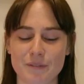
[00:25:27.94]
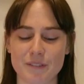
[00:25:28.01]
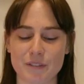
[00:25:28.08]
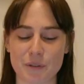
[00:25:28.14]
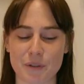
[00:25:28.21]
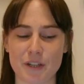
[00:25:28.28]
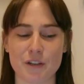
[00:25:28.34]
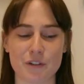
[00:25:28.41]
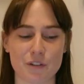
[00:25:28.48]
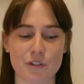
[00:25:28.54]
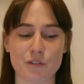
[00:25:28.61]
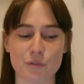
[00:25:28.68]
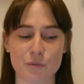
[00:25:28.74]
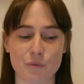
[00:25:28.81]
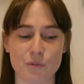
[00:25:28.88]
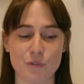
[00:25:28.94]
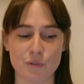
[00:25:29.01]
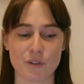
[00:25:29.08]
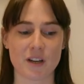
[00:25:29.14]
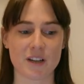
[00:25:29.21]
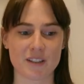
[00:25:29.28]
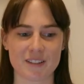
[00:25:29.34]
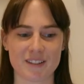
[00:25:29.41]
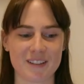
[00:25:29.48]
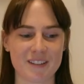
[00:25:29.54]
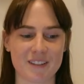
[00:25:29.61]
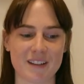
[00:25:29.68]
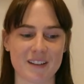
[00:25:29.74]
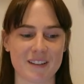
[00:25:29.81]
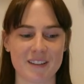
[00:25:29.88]
creators who do that.
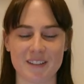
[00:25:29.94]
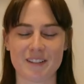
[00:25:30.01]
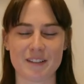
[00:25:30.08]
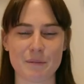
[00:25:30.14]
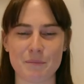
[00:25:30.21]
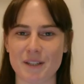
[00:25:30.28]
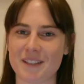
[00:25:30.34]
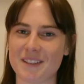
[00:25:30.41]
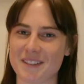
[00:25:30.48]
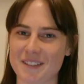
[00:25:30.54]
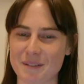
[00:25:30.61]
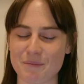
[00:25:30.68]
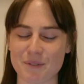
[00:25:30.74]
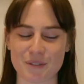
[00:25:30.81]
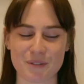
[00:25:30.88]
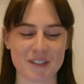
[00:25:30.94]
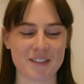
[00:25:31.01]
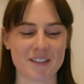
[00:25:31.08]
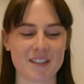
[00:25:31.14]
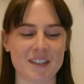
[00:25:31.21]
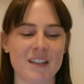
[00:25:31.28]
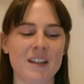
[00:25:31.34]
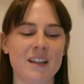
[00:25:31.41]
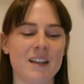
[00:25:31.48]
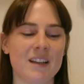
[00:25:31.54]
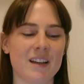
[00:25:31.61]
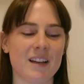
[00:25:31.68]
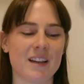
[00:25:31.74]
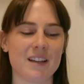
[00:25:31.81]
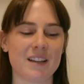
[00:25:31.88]
At least they make it seem so easy
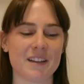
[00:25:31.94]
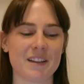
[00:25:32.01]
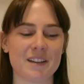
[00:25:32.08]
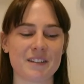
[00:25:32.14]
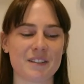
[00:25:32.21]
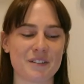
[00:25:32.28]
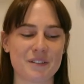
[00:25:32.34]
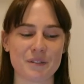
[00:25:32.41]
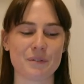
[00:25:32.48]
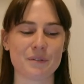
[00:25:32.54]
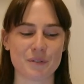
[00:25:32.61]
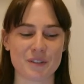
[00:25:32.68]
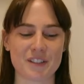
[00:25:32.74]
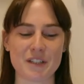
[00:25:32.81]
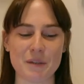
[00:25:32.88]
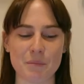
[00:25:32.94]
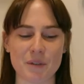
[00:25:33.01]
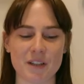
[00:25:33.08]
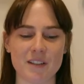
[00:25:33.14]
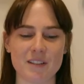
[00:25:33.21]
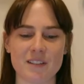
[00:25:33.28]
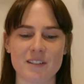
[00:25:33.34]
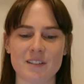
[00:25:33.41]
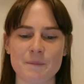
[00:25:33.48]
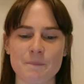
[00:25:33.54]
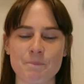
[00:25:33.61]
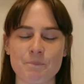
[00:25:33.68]
and like so seamless.